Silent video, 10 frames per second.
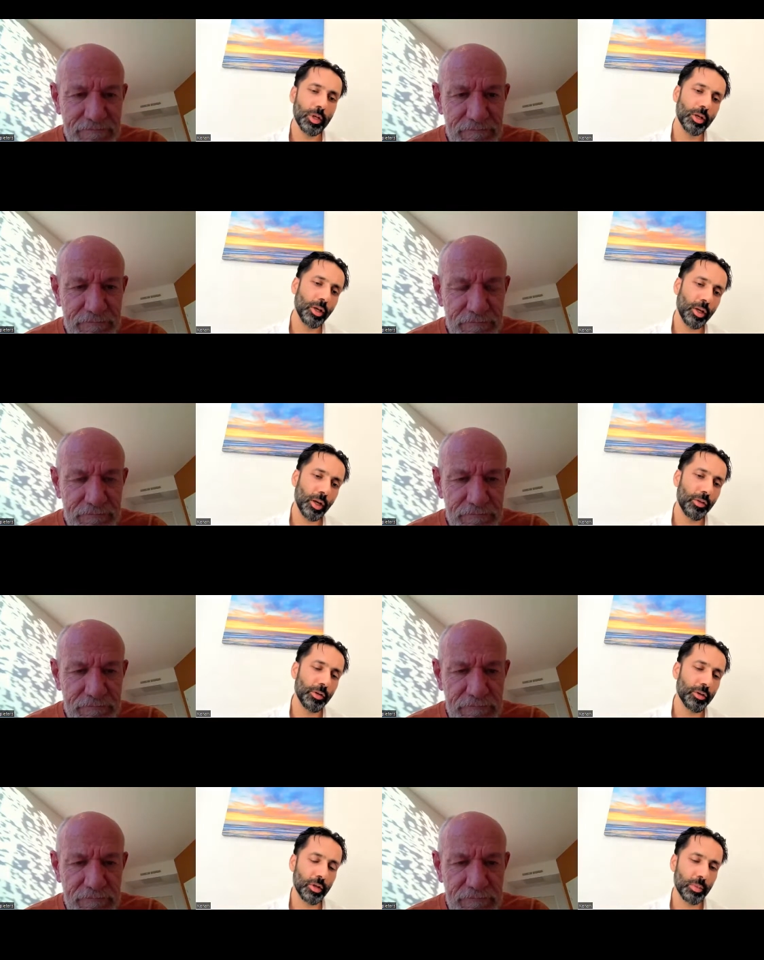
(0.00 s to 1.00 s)
Speaker 1: maybe in, in
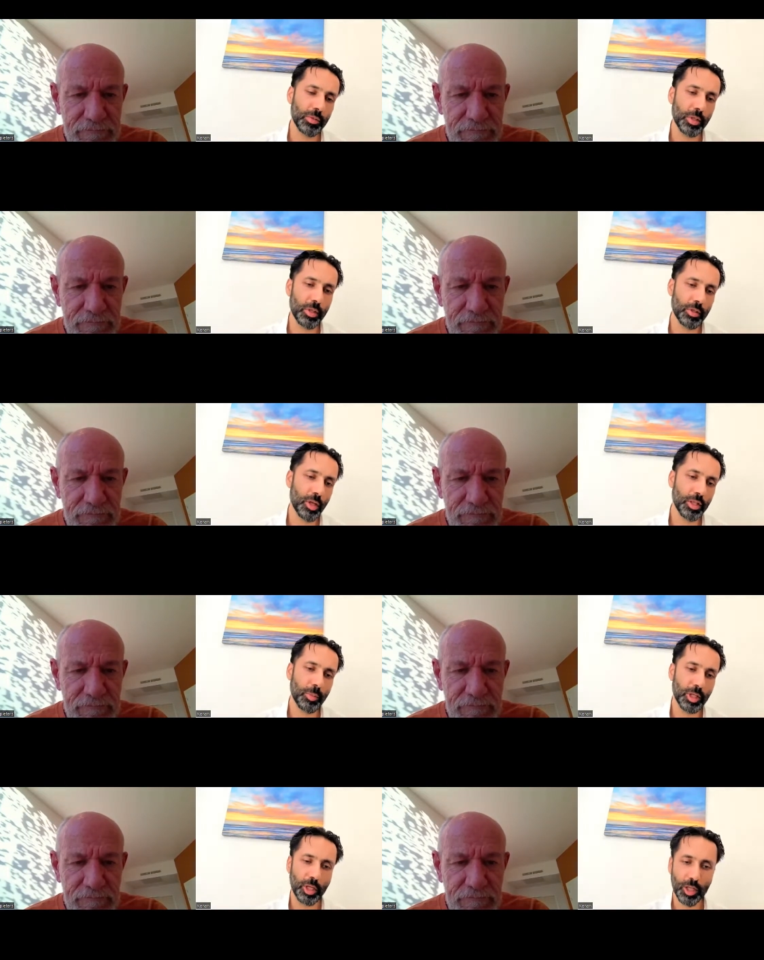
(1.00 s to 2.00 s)
other terms, because
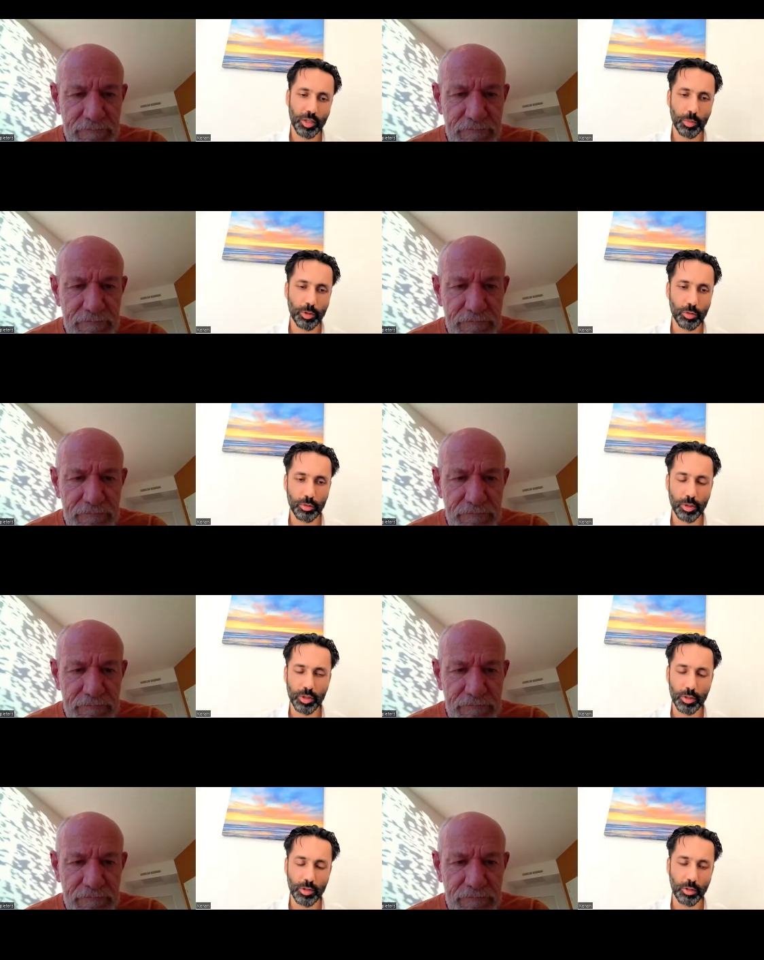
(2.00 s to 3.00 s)
ultimately all spiritual
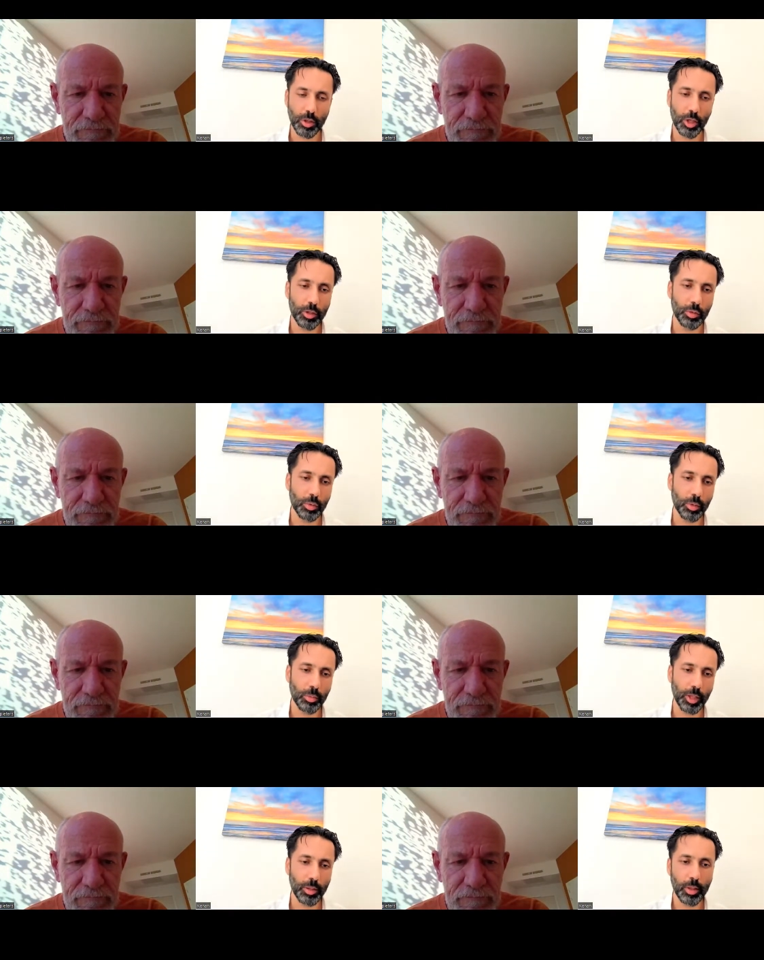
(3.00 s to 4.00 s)
traditions are non
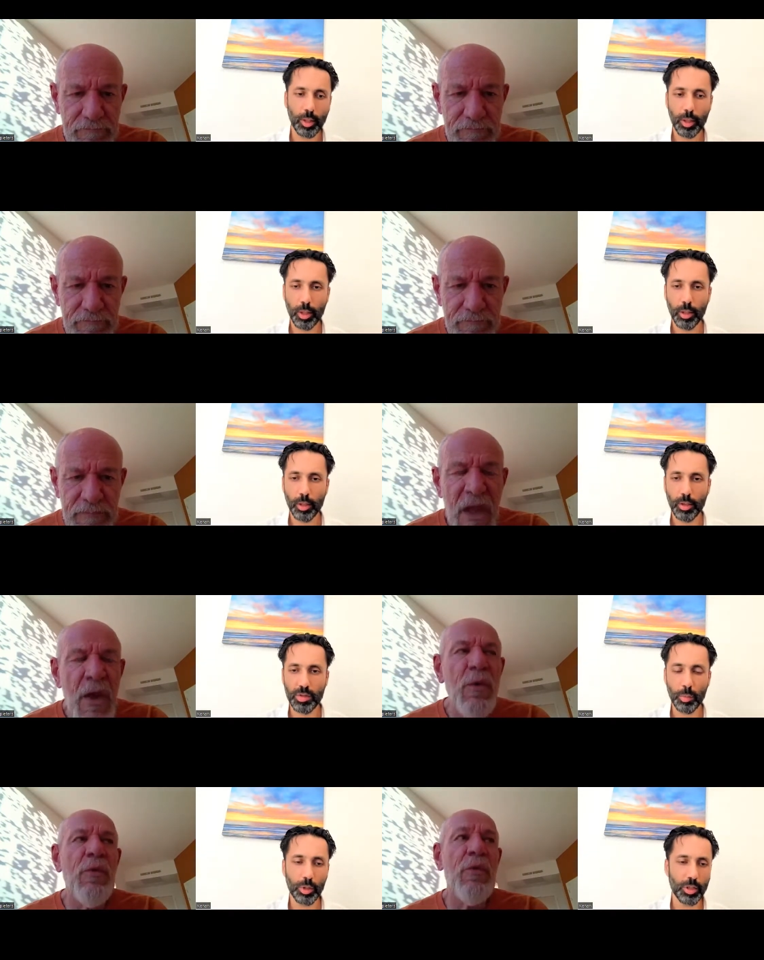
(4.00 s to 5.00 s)
dual. But
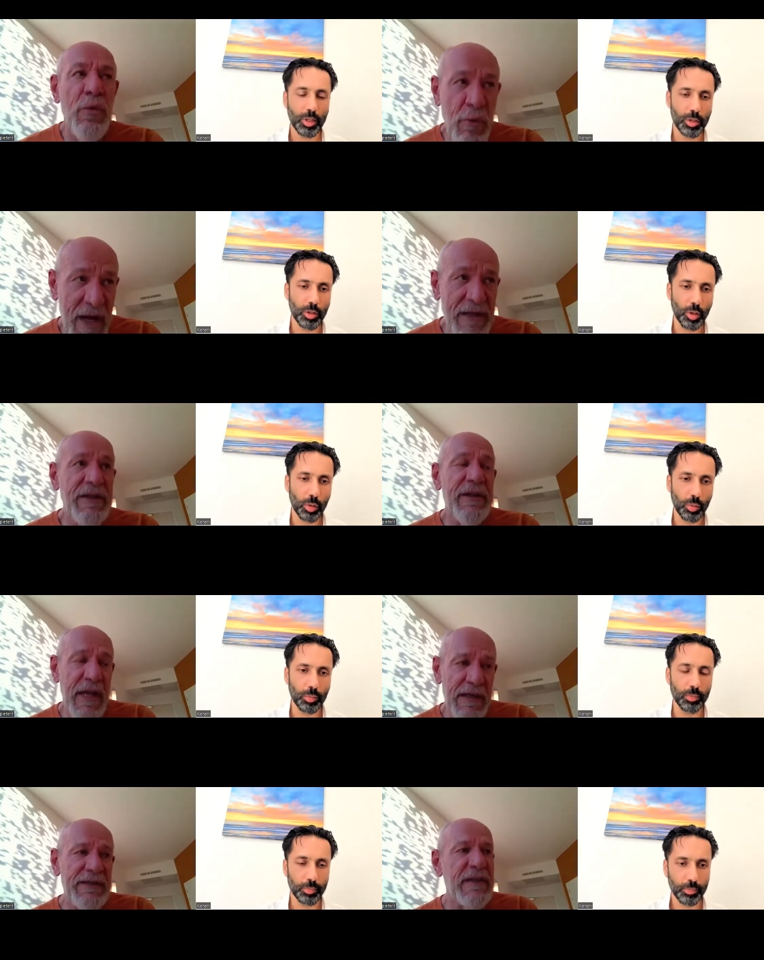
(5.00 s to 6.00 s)
if somebody does Right.
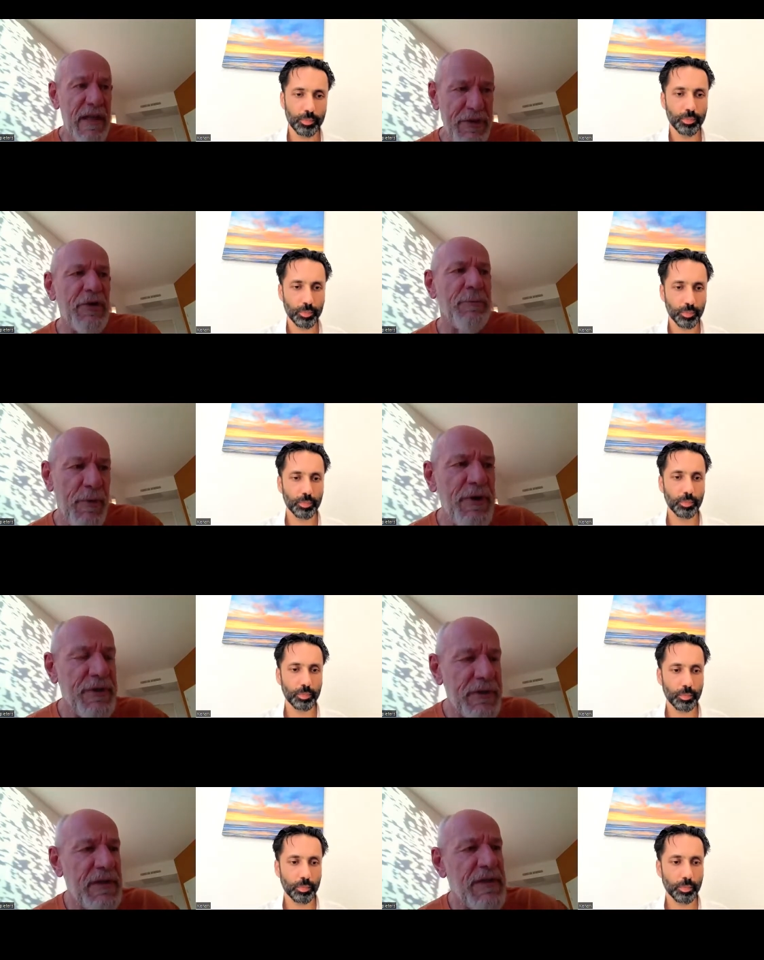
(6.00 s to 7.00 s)
Speaker 2: Yeah, that's a good
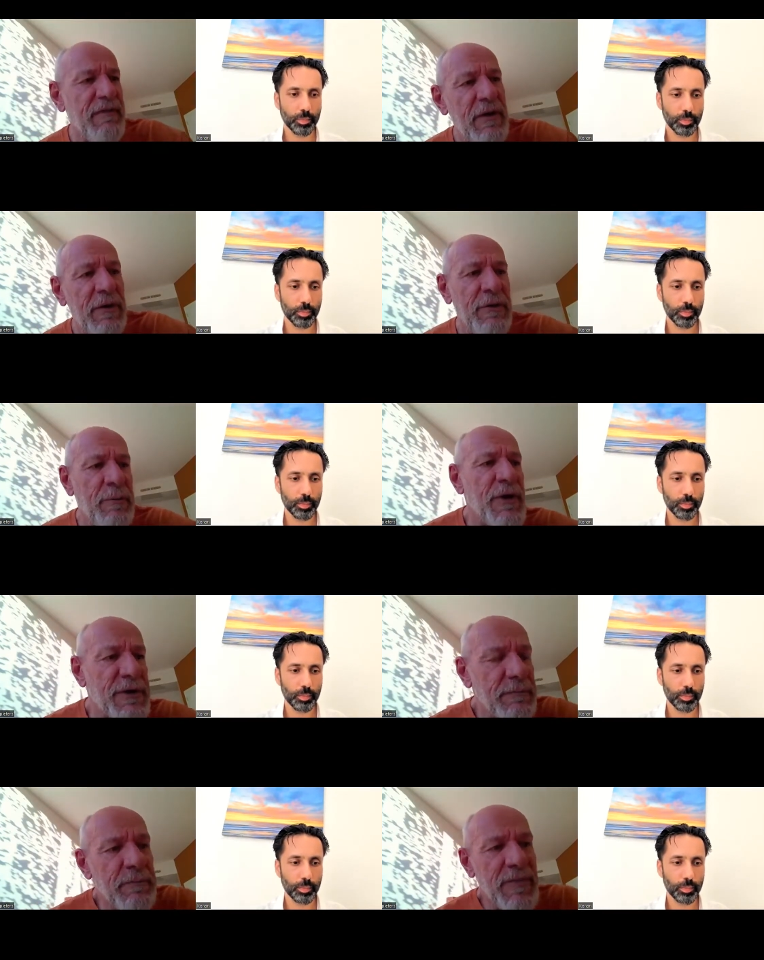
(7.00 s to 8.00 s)
point. That's a very good
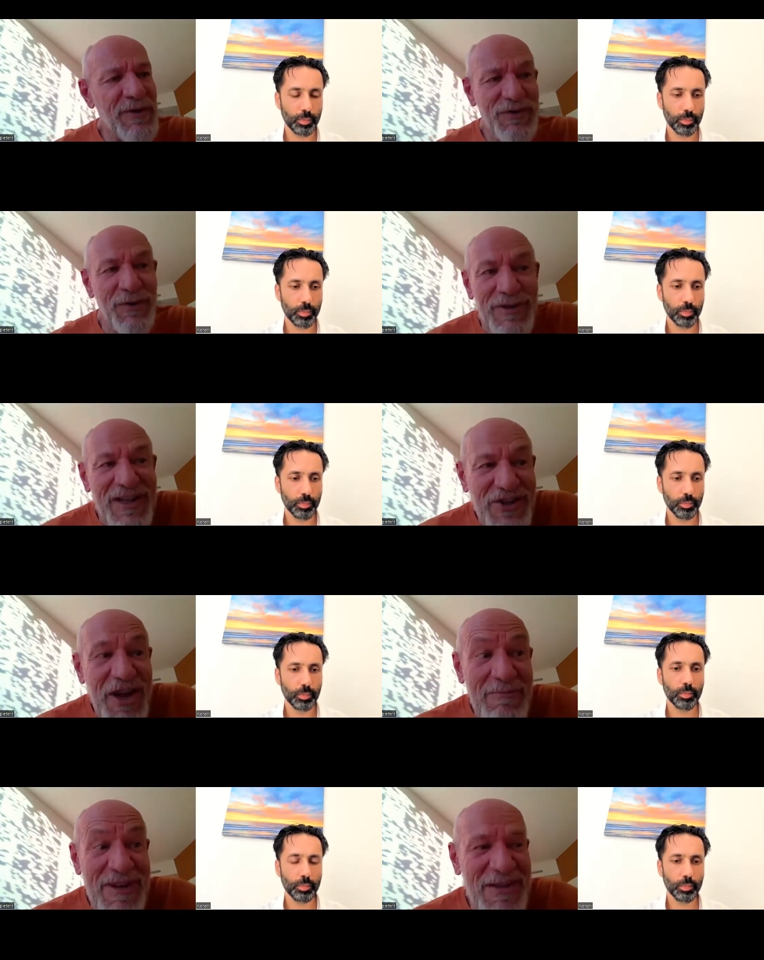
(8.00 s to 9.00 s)
point. Because certainly
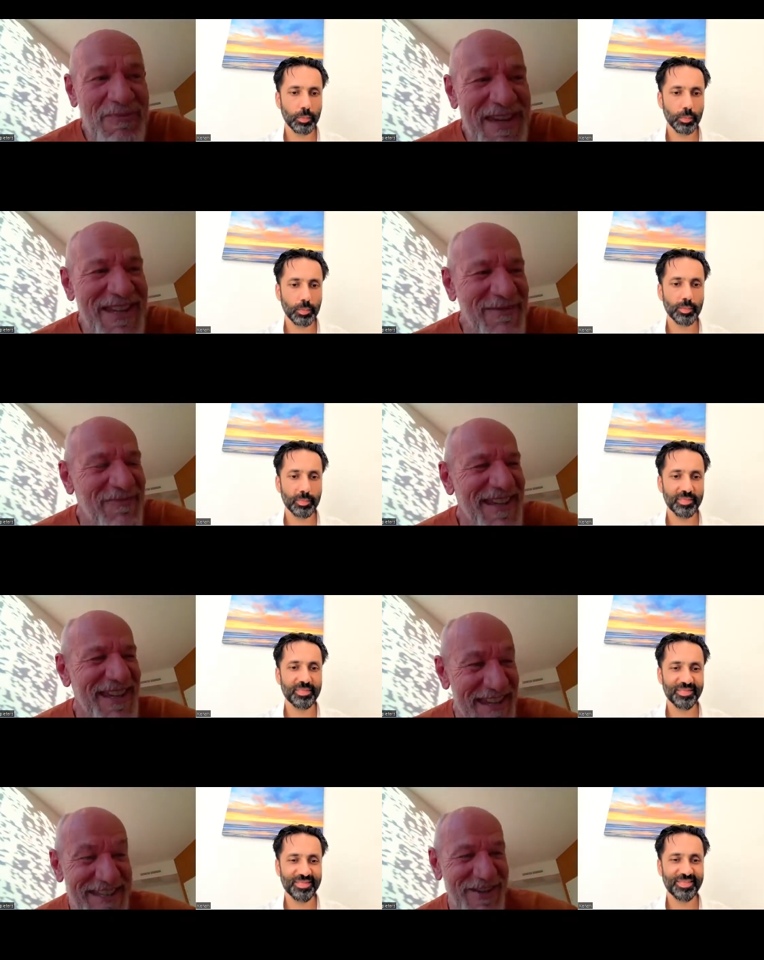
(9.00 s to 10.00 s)
shamanism is,
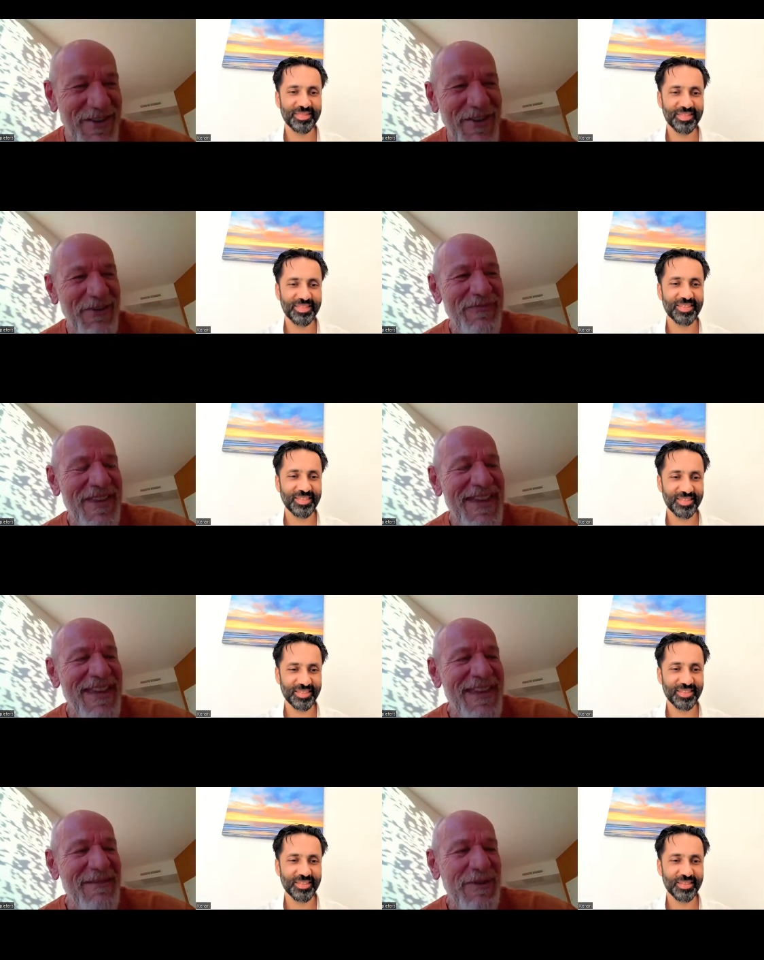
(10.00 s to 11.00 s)
is
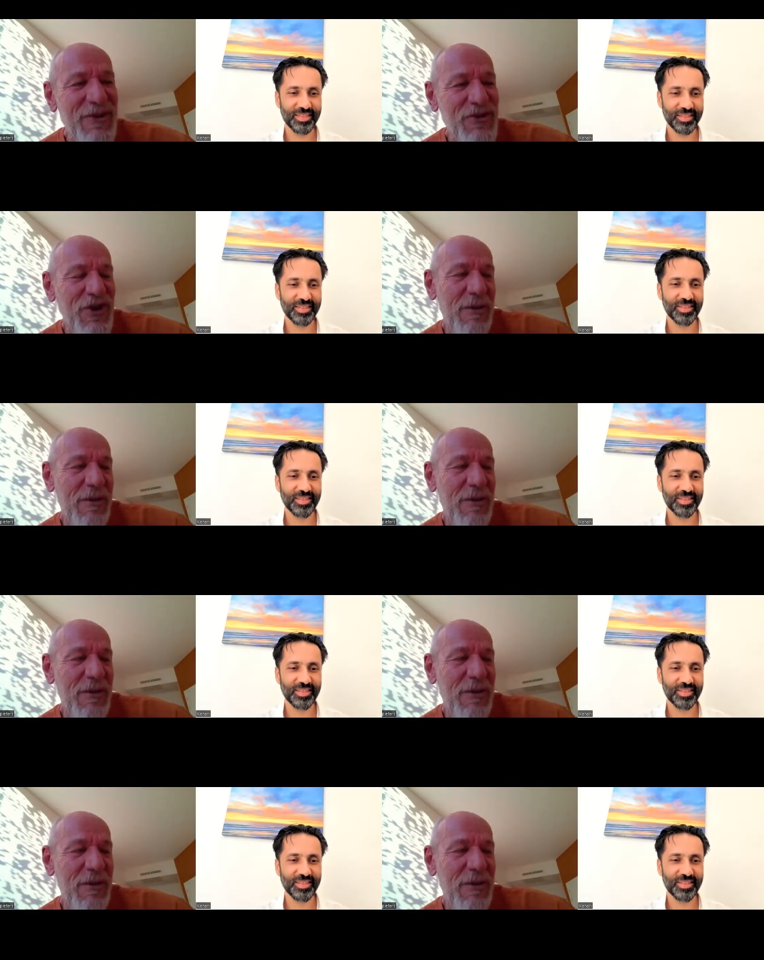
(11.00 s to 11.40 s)
because